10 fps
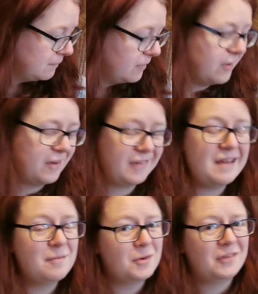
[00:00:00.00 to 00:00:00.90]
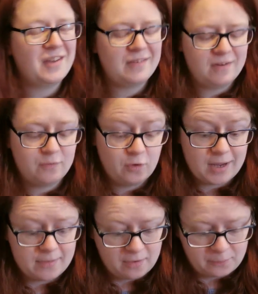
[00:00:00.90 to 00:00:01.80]
So it's even more incentive to
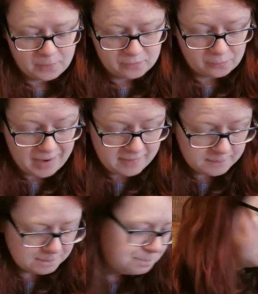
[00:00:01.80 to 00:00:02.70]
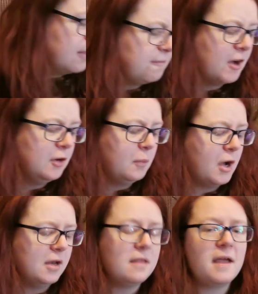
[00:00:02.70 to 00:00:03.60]
get those books read. And then the final
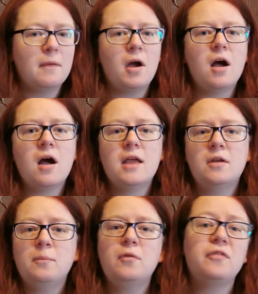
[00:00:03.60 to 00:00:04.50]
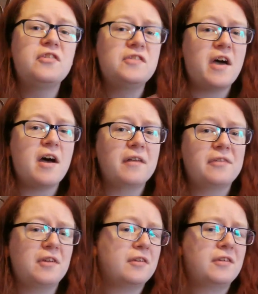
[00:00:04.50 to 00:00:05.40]
one, there are a number of stars
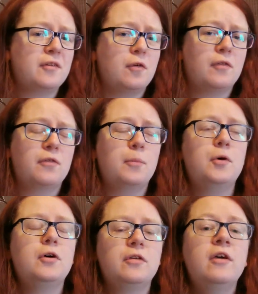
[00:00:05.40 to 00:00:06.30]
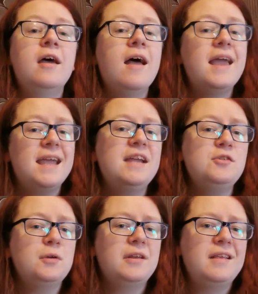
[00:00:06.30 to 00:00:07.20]
dotted across the board.
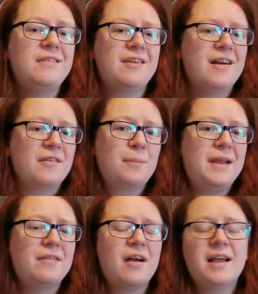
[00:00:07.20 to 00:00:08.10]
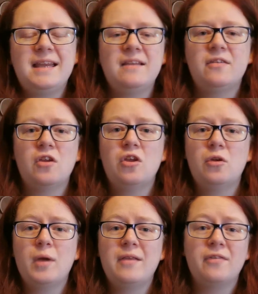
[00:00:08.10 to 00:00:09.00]
Each one of these stars means that I need
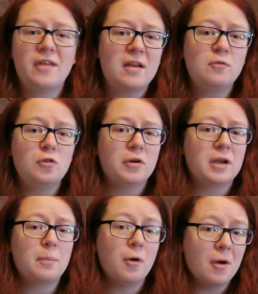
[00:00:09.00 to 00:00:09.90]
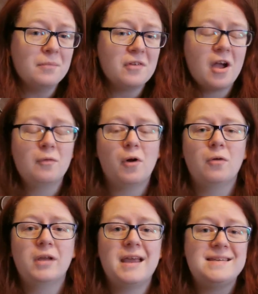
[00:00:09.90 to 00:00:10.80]
to, instead of drawing a prompt, I
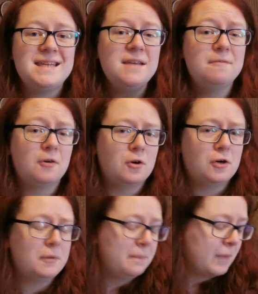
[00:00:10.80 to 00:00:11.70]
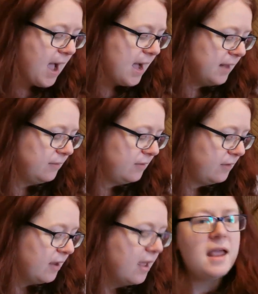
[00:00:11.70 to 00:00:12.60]
roll a d4, and
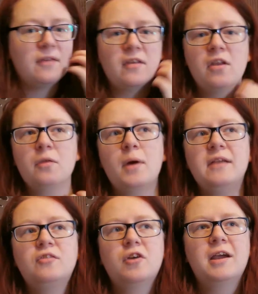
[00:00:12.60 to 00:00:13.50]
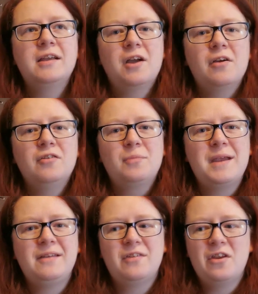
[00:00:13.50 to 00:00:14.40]
it's another way to try and encourage
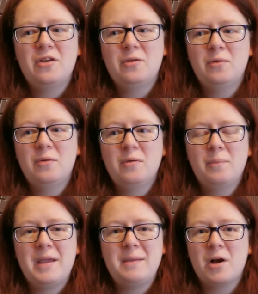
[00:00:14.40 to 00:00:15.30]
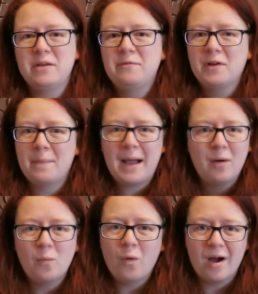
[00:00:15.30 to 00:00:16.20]
me to be mindful
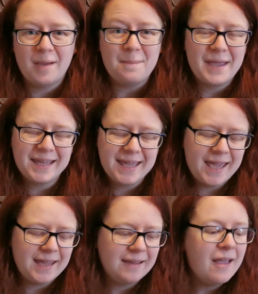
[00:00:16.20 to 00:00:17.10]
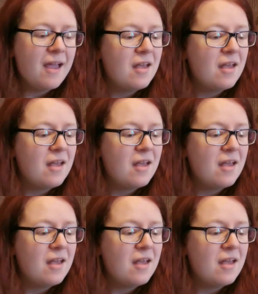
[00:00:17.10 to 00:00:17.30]
about what I'm picking.